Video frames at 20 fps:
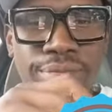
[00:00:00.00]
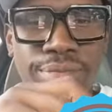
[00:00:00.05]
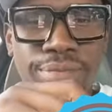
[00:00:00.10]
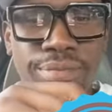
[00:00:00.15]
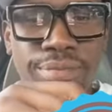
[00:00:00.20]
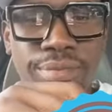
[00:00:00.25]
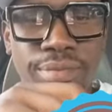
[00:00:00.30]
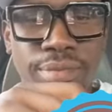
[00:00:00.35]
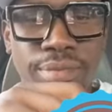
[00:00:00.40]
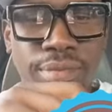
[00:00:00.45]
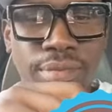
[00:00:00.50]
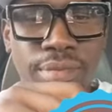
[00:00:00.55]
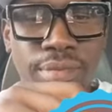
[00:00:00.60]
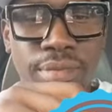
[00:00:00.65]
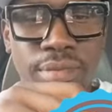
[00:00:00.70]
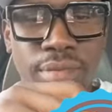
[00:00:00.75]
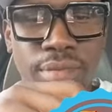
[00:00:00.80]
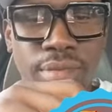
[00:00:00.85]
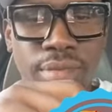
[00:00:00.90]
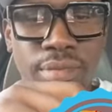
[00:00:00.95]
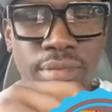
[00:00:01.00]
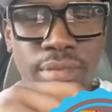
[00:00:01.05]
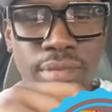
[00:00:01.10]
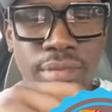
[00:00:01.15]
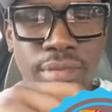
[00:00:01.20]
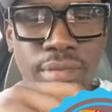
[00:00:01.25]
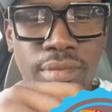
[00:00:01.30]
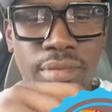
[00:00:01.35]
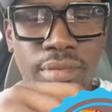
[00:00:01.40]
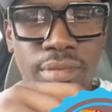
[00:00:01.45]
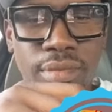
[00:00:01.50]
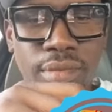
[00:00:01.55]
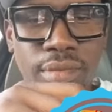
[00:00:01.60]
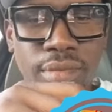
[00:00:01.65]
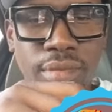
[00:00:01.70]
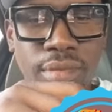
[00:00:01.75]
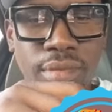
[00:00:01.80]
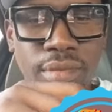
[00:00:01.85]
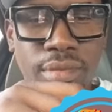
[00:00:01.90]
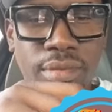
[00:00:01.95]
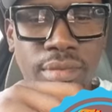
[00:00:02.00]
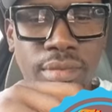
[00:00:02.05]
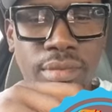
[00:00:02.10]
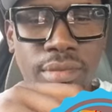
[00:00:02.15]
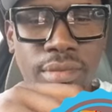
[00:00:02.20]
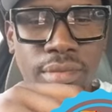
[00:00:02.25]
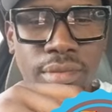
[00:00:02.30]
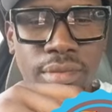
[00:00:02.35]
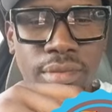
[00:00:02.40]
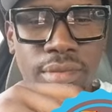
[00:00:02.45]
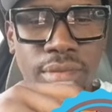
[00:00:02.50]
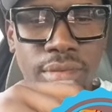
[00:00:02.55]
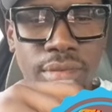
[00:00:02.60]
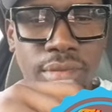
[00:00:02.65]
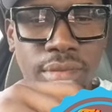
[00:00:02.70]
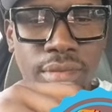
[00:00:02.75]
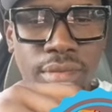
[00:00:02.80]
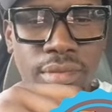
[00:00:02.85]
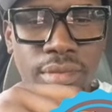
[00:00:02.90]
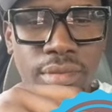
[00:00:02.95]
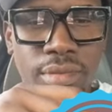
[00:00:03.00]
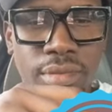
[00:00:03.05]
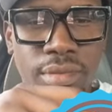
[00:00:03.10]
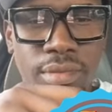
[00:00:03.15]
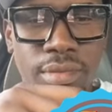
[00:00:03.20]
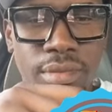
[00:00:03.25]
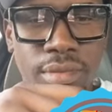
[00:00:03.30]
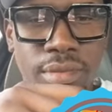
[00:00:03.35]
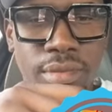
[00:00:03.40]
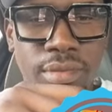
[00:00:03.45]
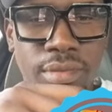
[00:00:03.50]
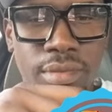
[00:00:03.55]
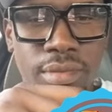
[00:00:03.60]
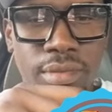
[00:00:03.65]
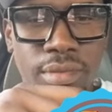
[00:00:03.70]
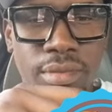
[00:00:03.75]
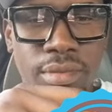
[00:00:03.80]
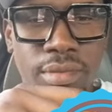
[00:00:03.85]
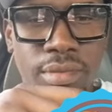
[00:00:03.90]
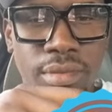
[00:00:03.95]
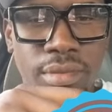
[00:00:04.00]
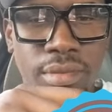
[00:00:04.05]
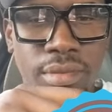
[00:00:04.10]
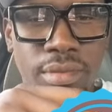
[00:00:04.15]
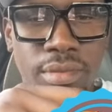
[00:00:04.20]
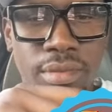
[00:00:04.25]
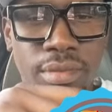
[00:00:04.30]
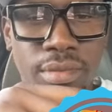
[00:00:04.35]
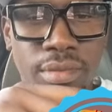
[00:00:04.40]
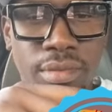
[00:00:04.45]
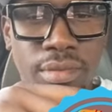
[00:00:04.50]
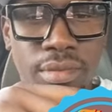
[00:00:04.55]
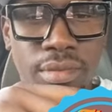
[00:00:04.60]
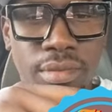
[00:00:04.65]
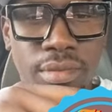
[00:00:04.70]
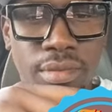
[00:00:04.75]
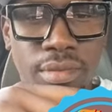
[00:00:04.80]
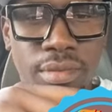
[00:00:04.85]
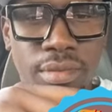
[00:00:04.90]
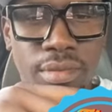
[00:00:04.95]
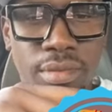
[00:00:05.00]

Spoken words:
No one is speaking in this clip.